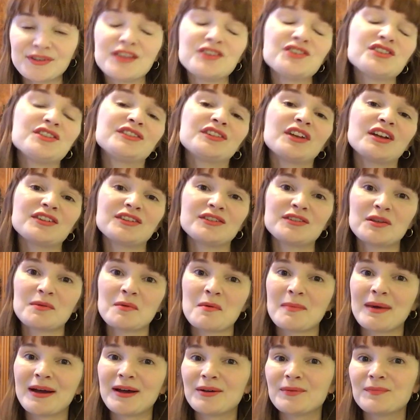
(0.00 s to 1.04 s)
and then she started them
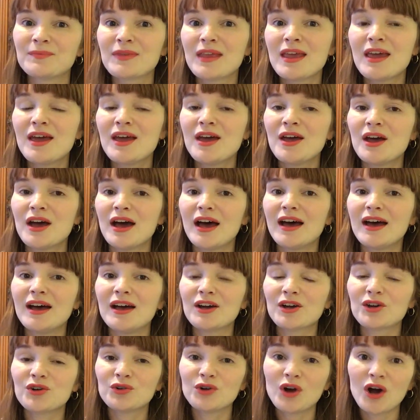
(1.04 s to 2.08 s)
about
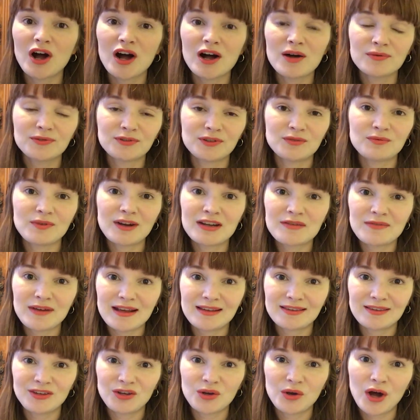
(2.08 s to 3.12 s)
crafts and
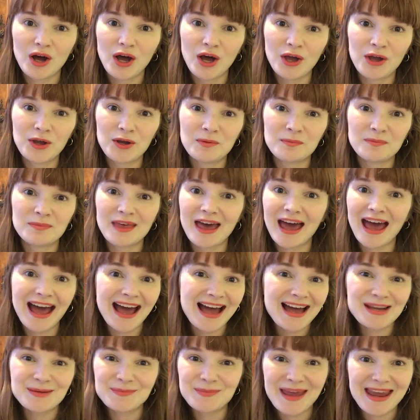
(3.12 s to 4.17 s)
renovating your home the
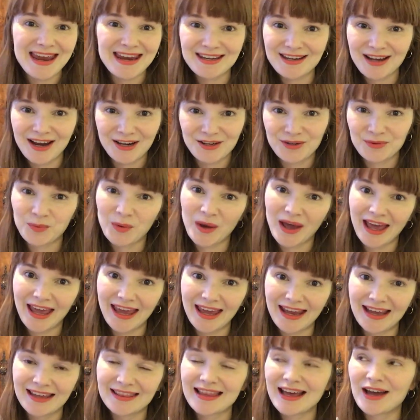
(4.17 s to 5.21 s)
handmade kind of
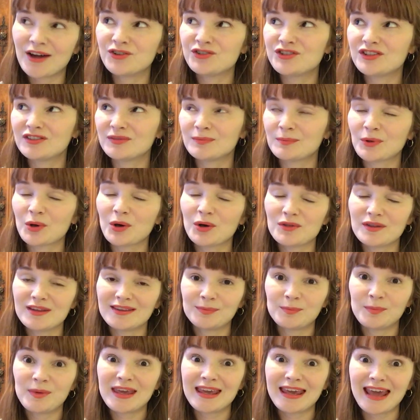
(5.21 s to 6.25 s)
way, and now she's got this
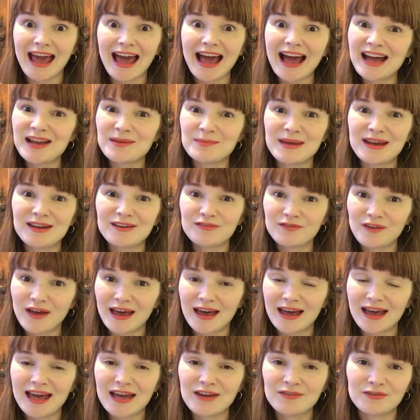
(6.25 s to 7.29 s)
big Handmade
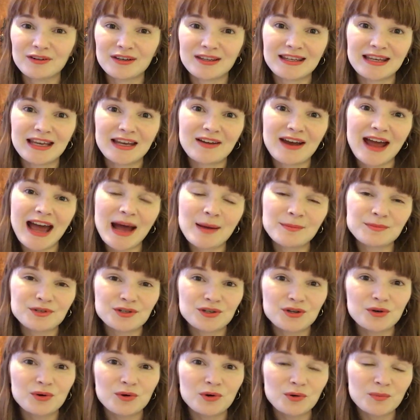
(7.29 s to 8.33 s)
Fair every year at
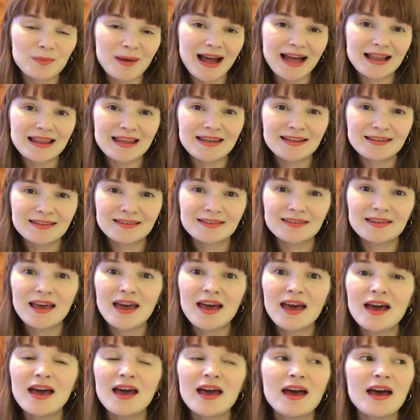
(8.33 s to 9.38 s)
Hampton Court
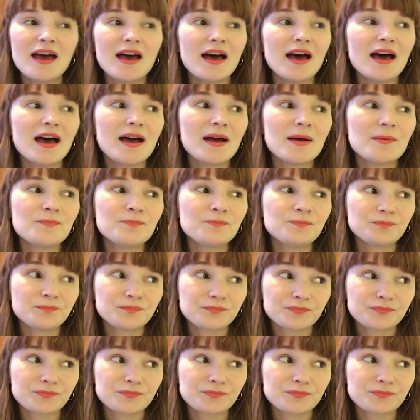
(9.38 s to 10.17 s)
Palace,